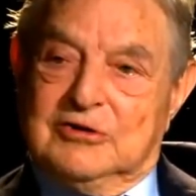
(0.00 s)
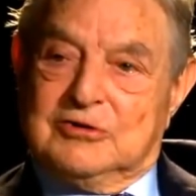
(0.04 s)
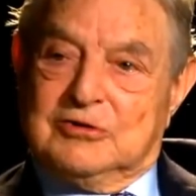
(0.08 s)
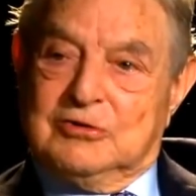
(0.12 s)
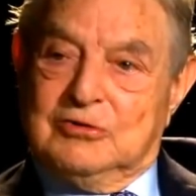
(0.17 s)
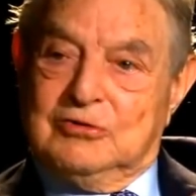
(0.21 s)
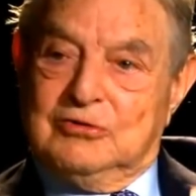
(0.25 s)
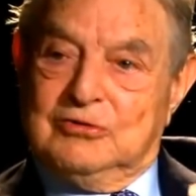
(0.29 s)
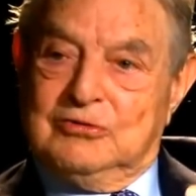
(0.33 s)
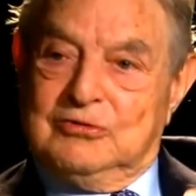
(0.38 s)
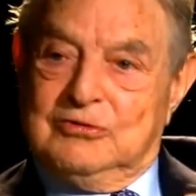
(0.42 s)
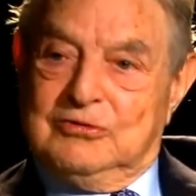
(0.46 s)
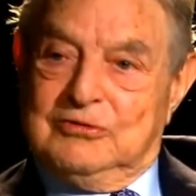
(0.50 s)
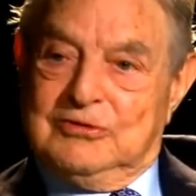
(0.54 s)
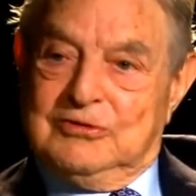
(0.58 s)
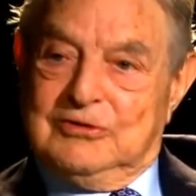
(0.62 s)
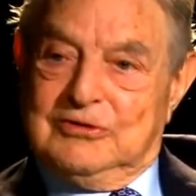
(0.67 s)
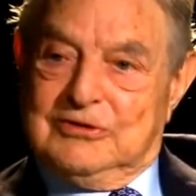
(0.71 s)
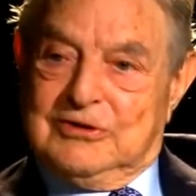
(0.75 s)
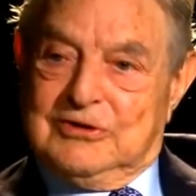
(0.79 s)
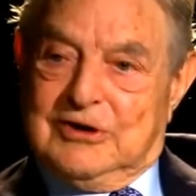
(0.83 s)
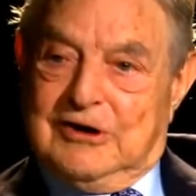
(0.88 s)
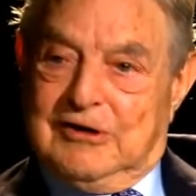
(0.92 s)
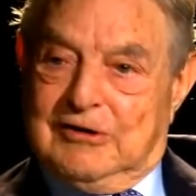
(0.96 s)
to
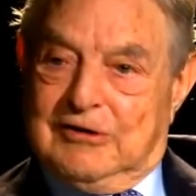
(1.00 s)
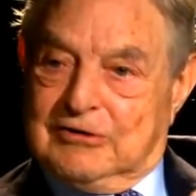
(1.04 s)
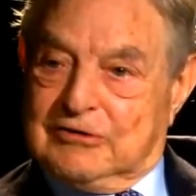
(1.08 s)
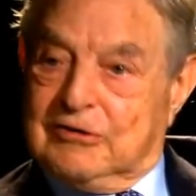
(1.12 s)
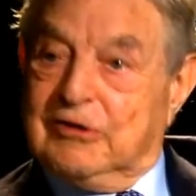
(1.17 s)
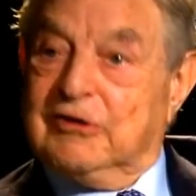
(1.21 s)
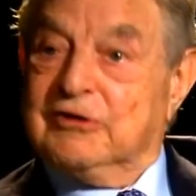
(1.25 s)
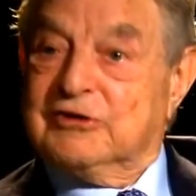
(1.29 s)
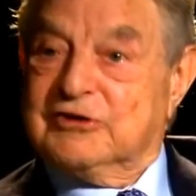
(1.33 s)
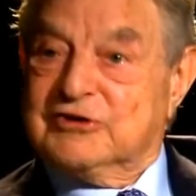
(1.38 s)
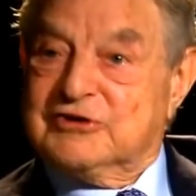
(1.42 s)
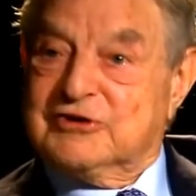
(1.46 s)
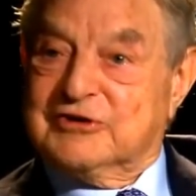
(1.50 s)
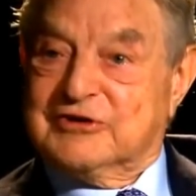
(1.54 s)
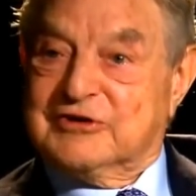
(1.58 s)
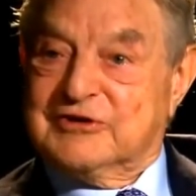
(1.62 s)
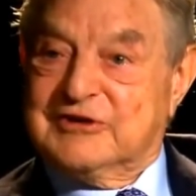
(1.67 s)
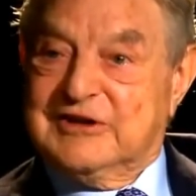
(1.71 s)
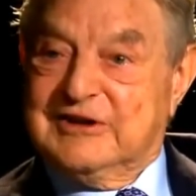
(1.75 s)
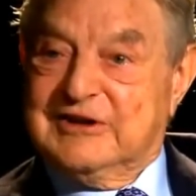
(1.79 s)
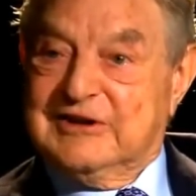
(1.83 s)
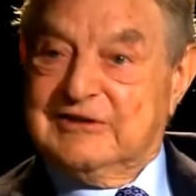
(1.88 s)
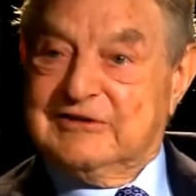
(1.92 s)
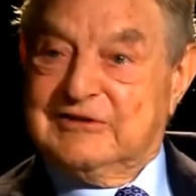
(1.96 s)
our
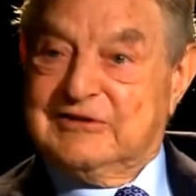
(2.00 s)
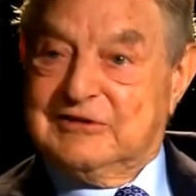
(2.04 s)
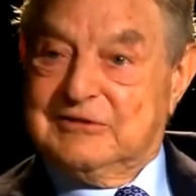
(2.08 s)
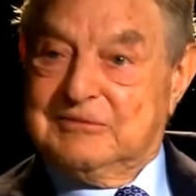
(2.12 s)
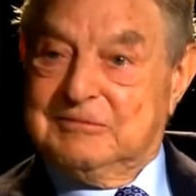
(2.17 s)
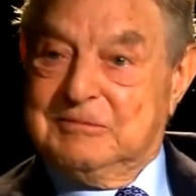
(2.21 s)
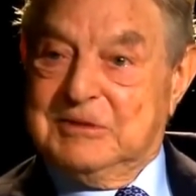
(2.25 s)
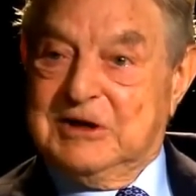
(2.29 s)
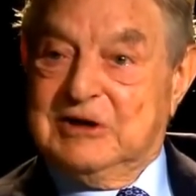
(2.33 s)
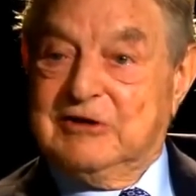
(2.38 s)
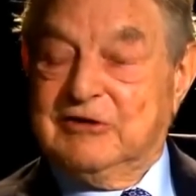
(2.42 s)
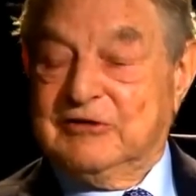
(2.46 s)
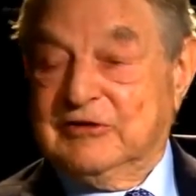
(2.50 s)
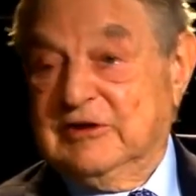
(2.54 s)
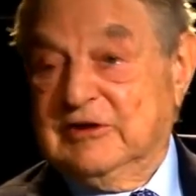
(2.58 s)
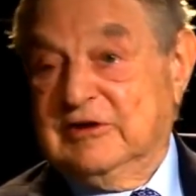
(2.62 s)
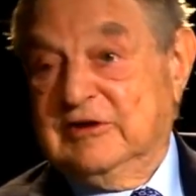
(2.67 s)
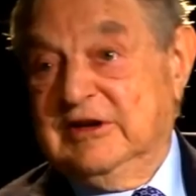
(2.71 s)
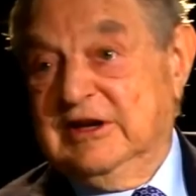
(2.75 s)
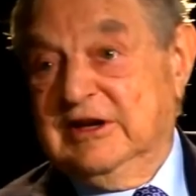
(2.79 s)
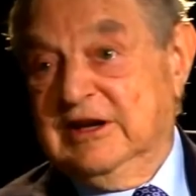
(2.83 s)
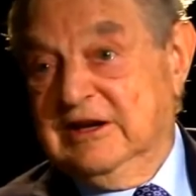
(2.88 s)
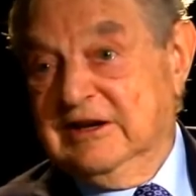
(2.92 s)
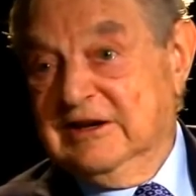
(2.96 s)
consciousness, because
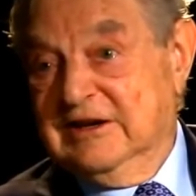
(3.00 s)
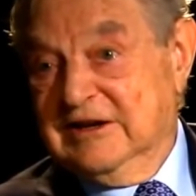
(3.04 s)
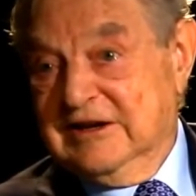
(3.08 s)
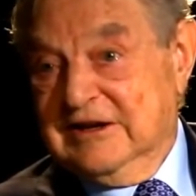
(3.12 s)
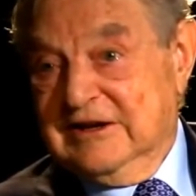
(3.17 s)
it's the